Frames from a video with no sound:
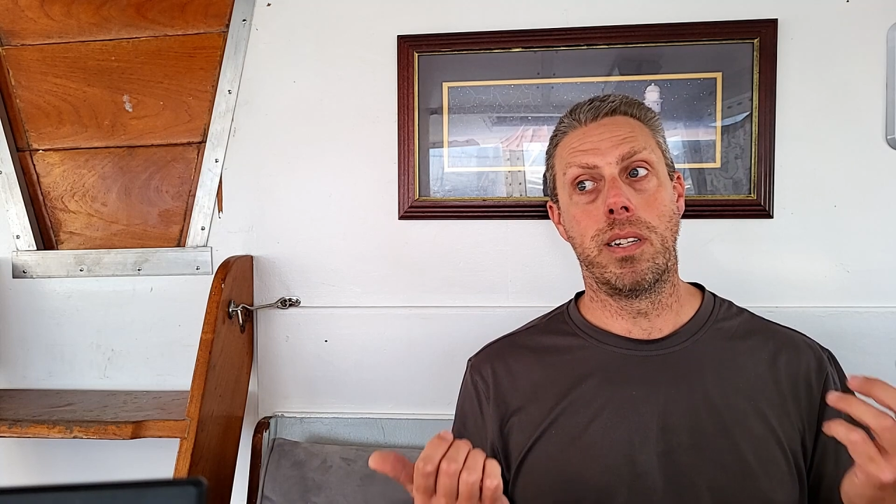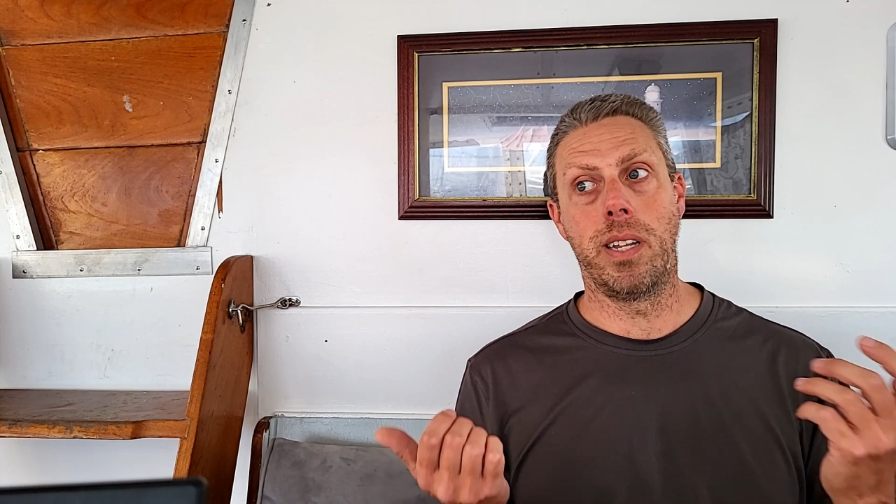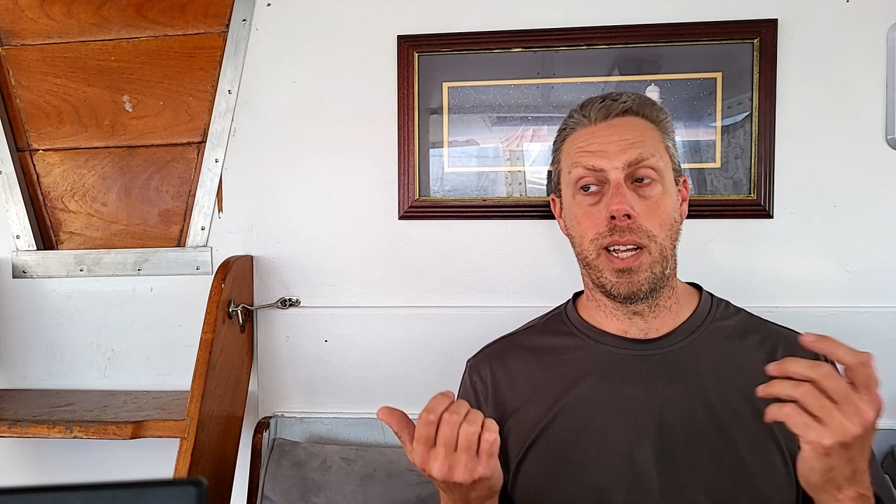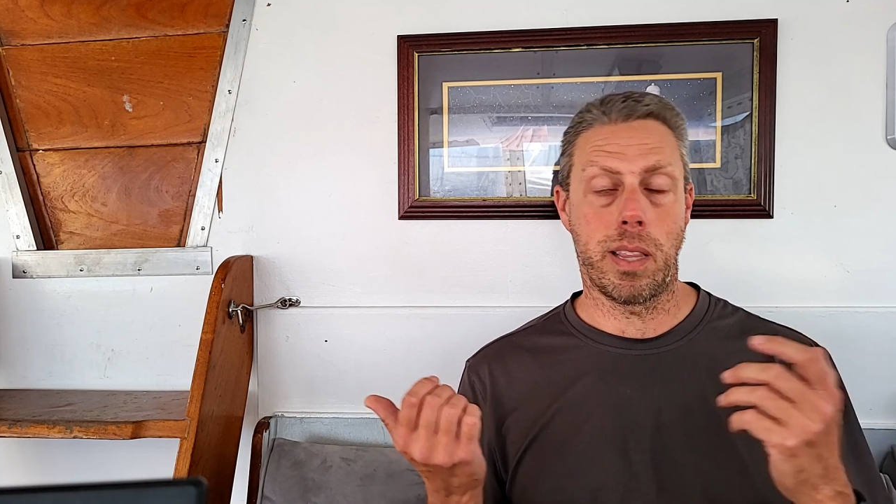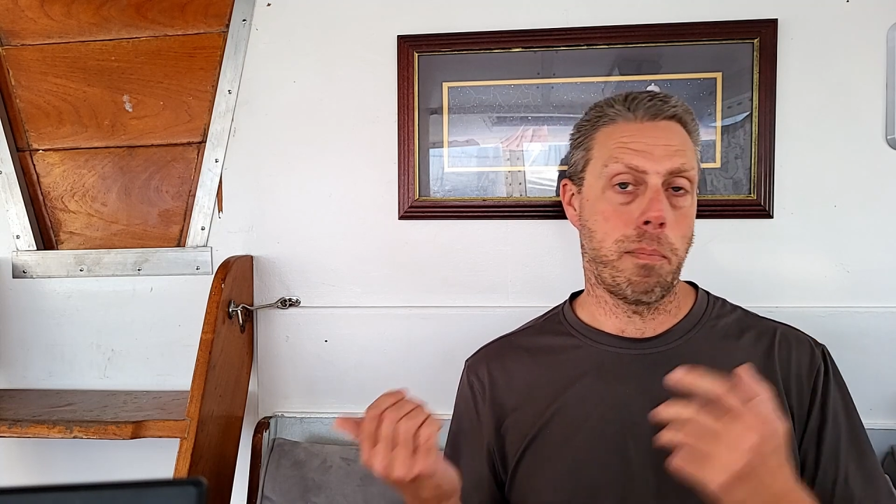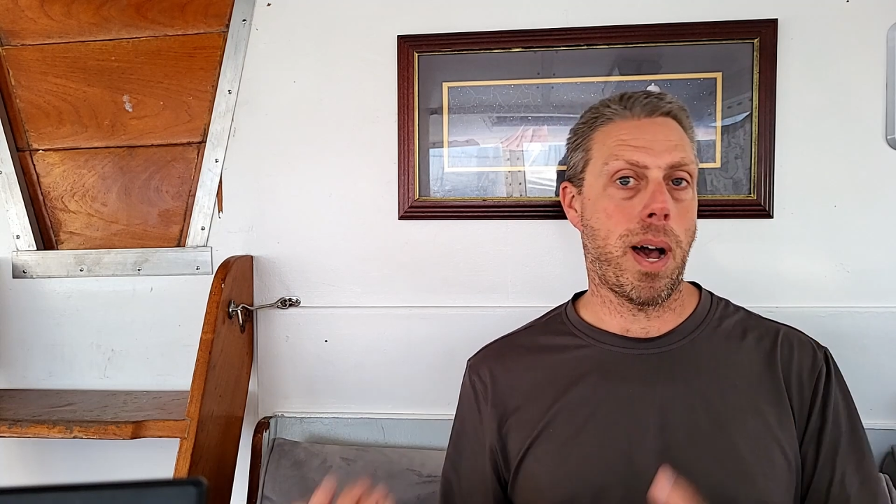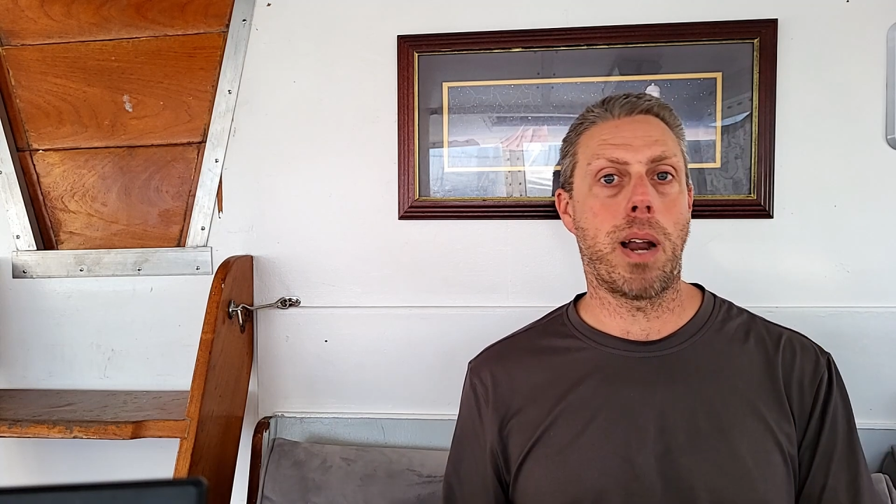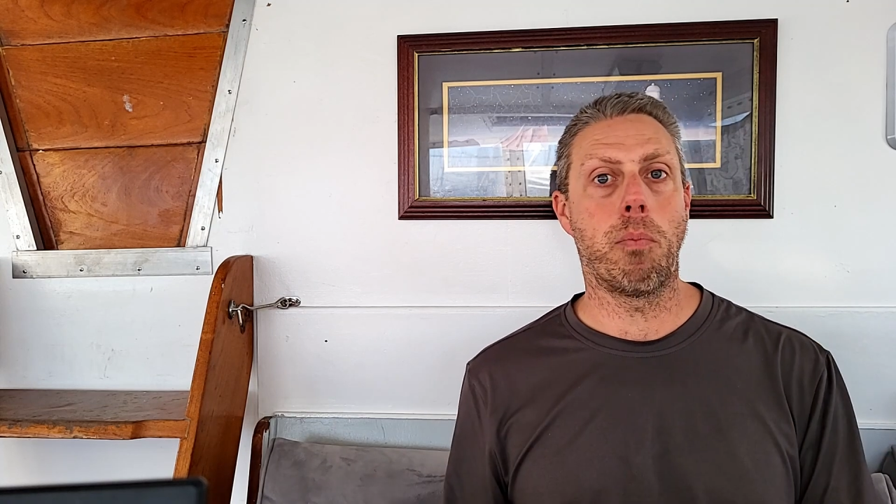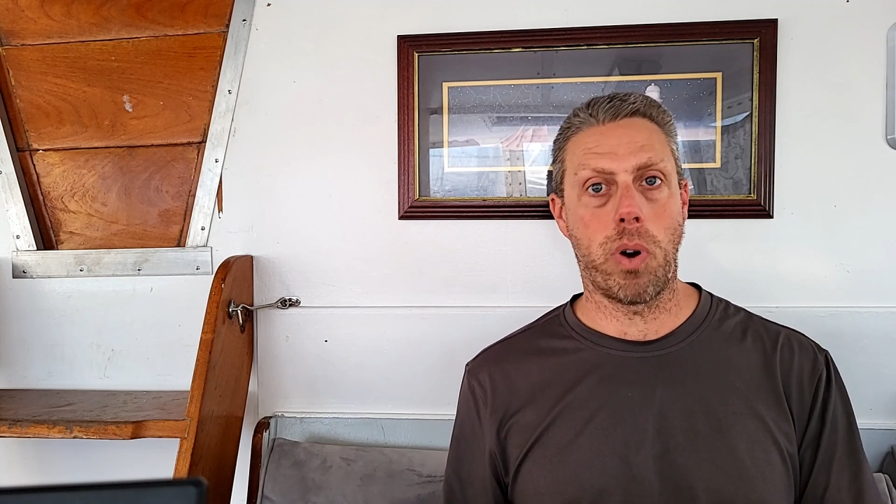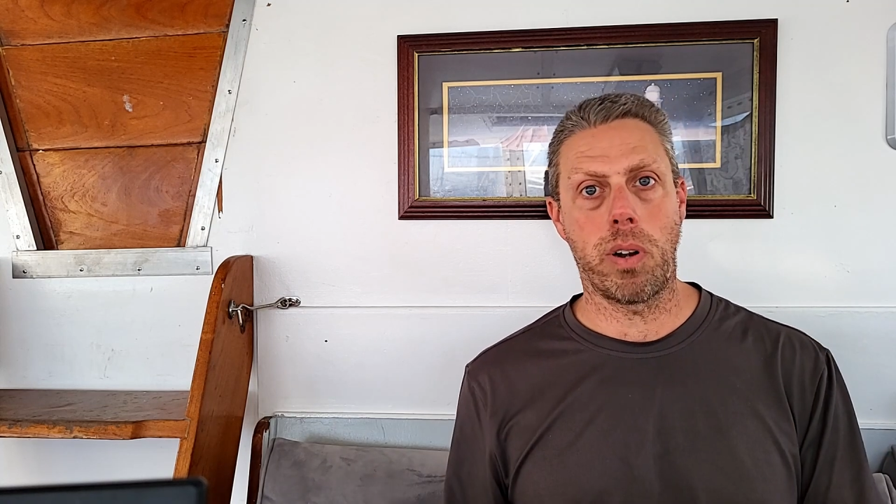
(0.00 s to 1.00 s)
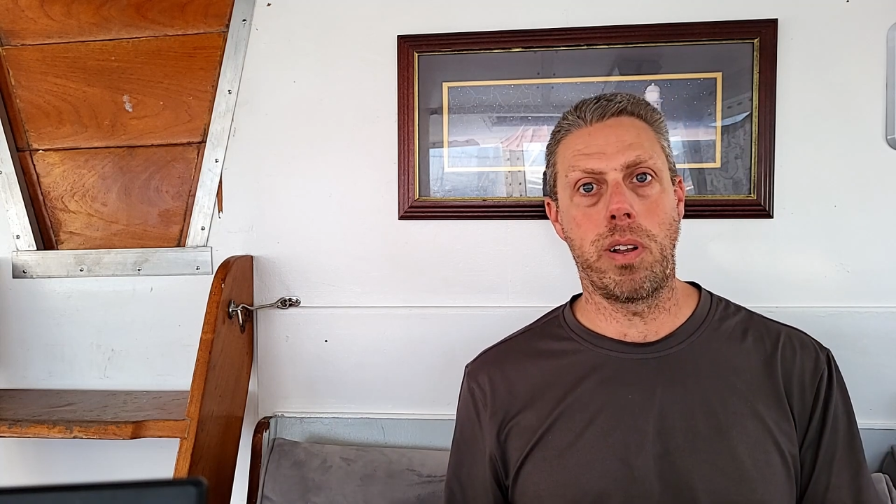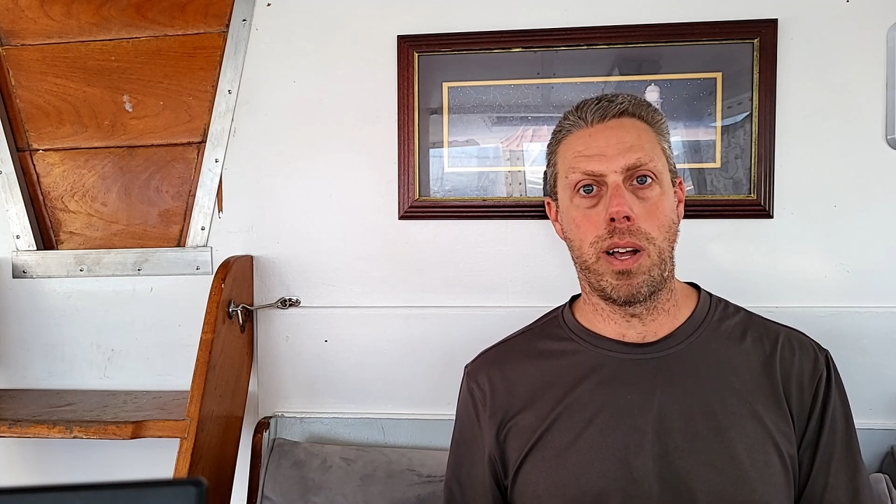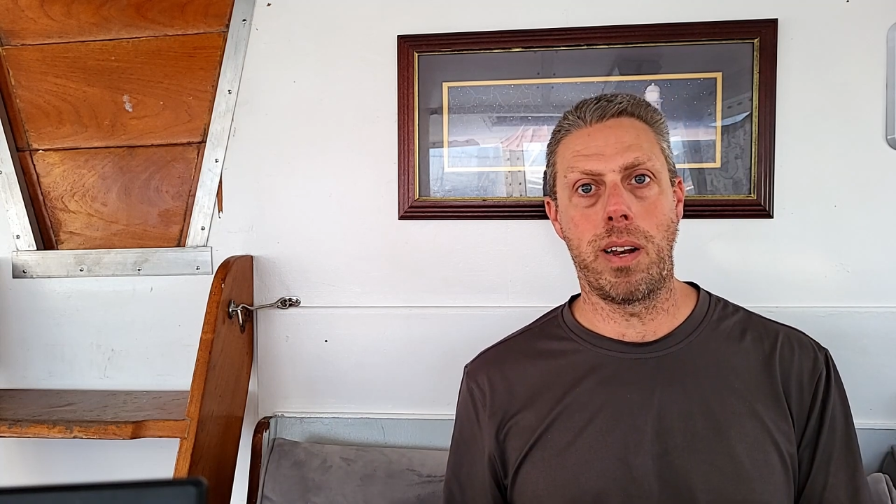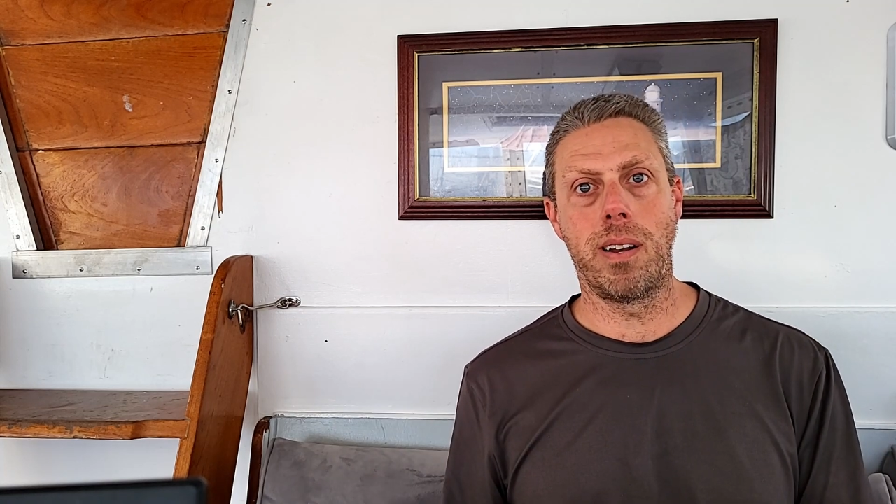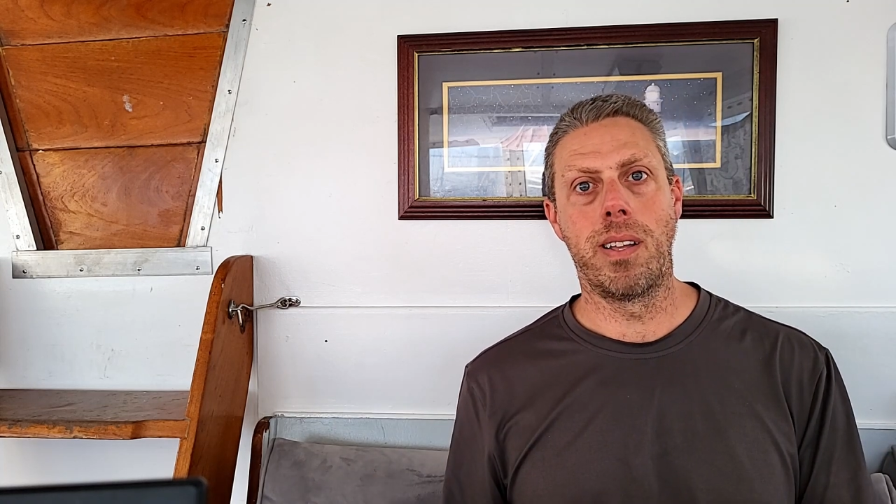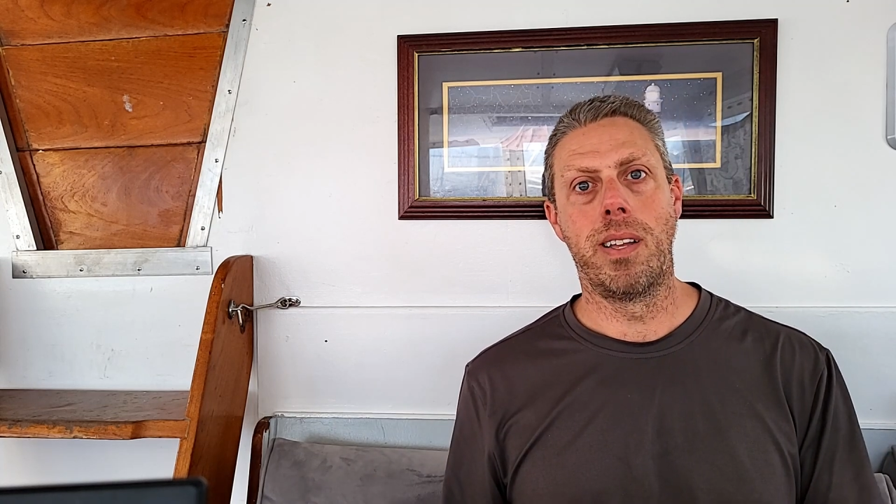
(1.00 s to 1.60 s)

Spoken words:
to get the bottom work done,